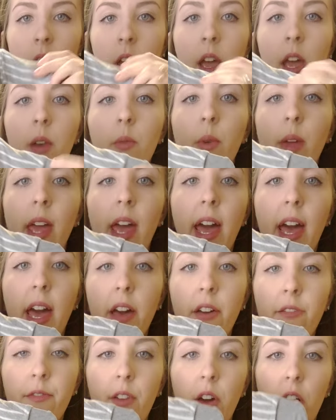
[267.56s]
And we
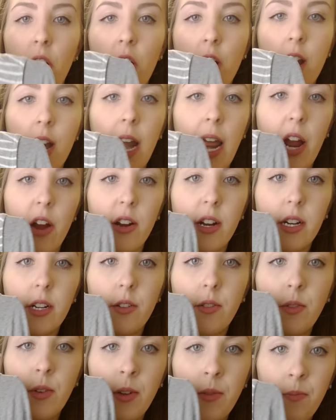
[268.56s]
have our
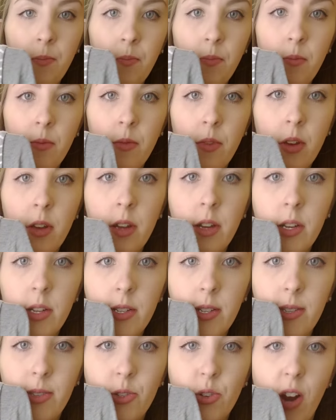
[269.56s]
narrow
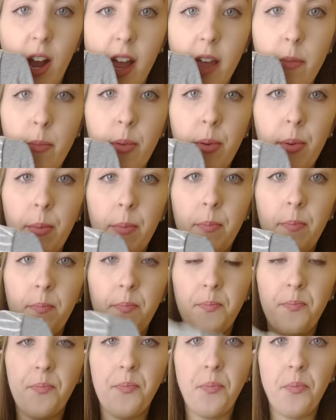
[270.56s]
stripe
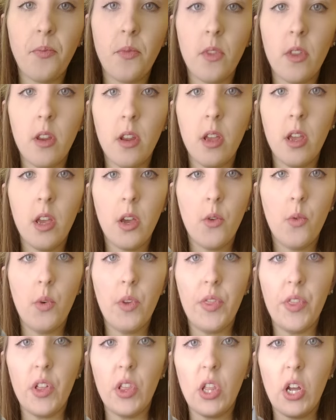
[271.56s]

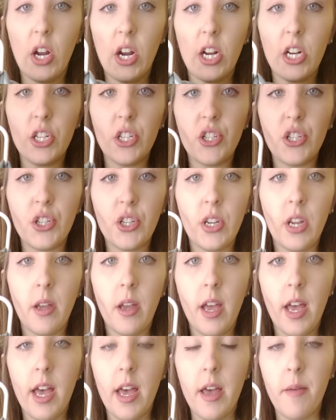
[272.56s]
with the large
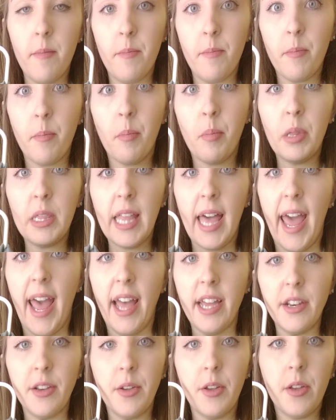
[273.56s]
plaid.